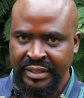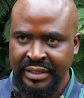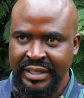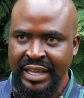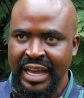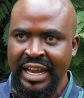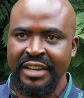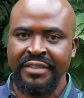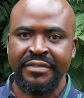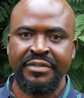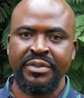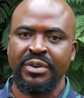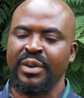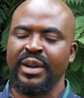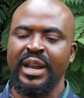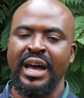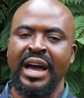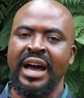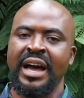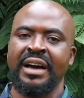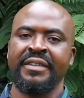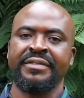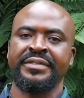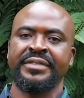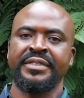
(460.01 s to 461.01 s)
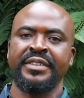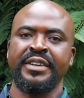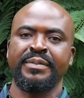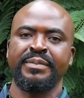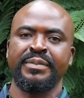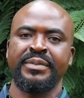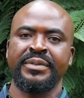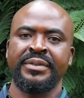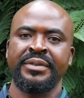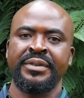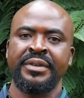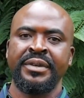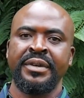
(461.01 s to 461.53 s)
that if you don't have them,
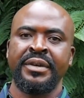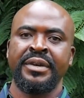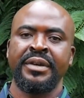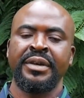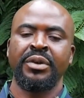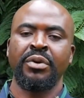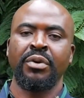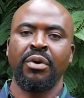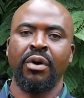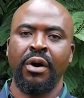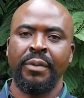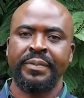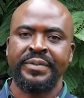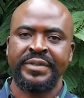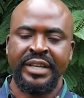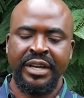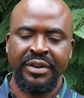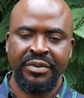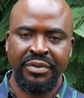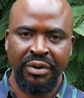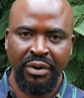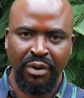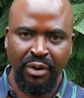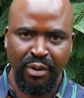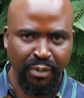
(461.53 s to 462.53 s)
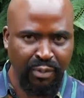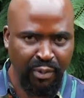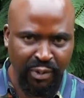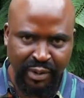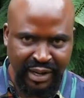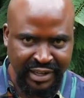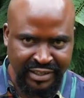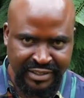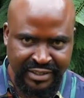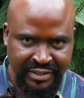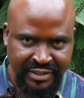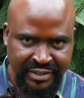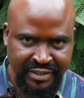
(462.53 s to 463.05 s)
you will upset your
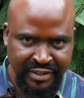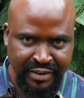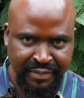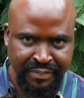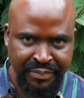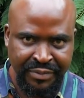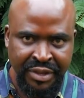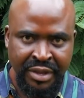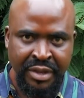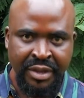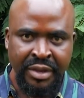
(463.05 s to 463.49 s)
hormonal system.